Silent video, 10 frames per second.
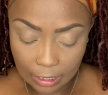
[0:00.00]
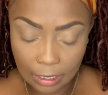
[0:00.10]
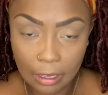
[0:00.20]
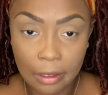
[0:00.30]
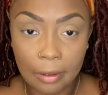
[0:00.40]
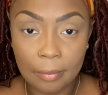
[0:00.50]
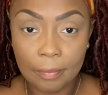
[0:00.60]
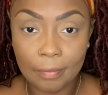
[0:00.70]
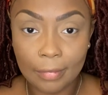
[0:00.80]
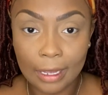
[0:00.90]

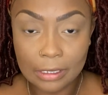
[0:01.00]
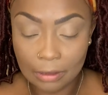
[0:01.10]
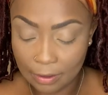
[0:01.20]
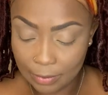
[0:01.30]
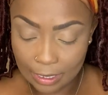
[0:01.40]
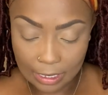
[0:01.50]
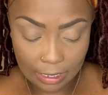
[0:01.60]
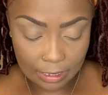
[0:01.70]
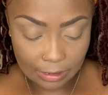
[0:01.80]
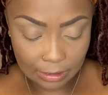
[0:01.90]
I still have my
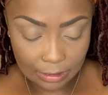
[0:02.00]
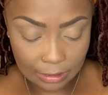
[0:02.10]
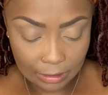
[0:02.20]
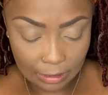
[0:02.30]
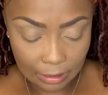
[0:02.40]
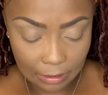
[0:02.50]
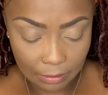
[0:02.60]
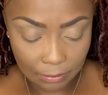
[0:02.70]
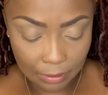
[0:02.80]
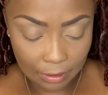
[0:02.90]
days
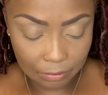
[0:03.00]
where